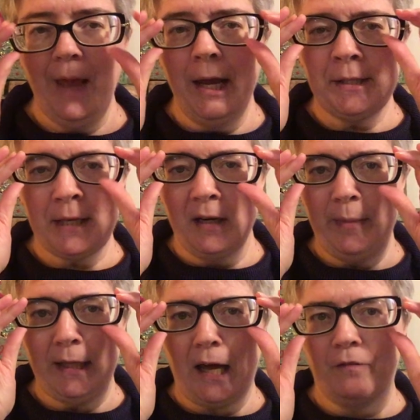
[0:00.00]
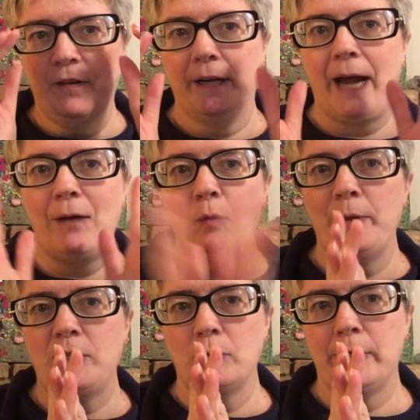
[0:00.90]
It's going to be a lot of fun. I will
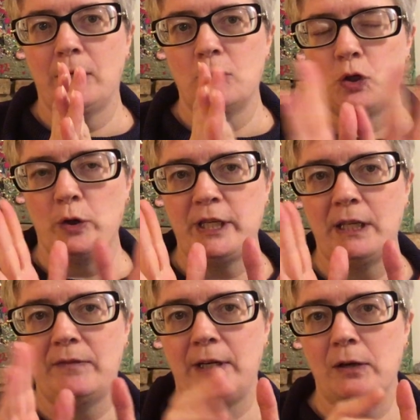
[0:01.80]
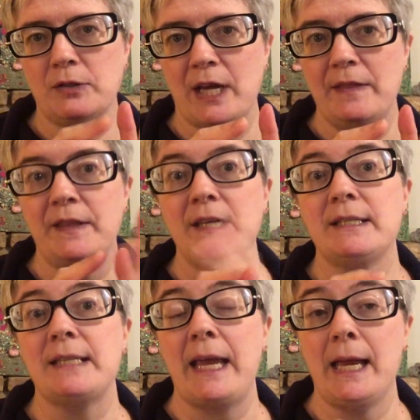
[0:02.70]
be doing short daily videos on
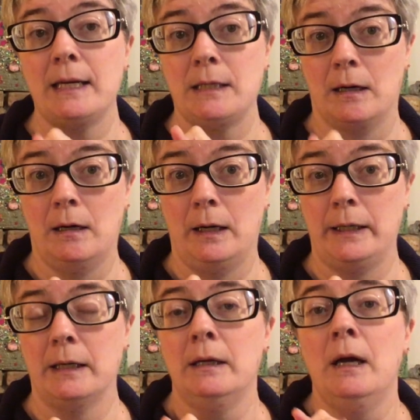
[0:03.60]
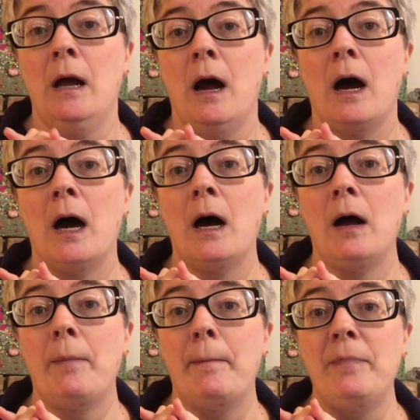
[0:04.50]
this and on
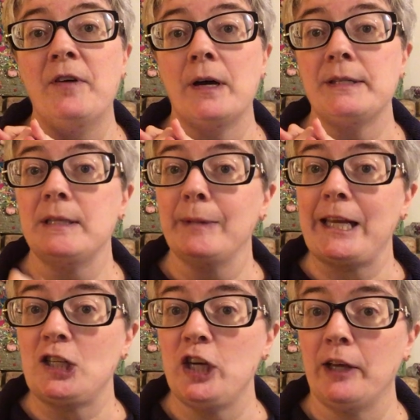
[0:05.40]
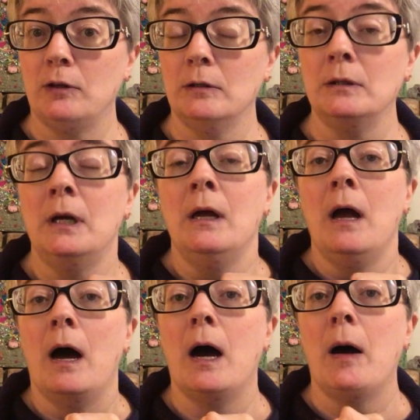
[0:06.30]
the sibling channel,
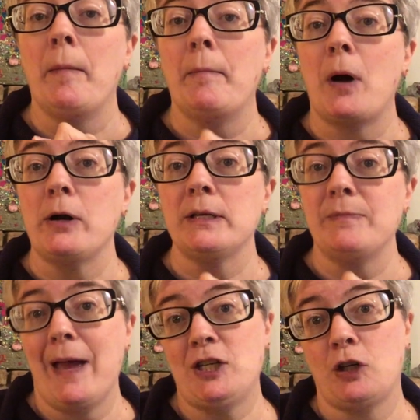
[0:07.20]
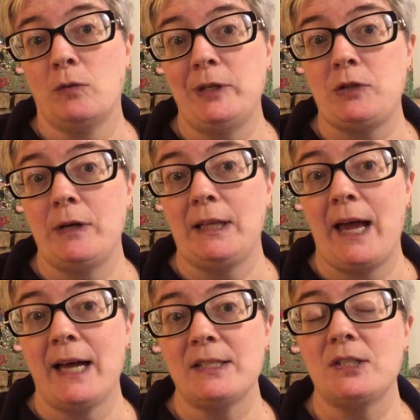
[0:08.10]
Marta's Magical Mystery
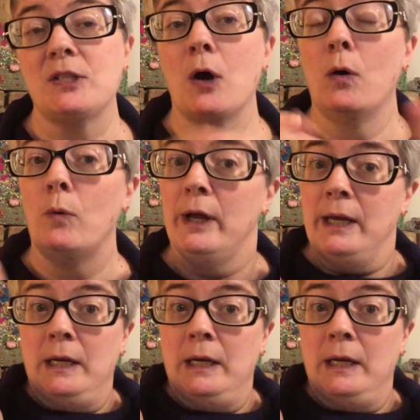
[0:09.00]
Class. So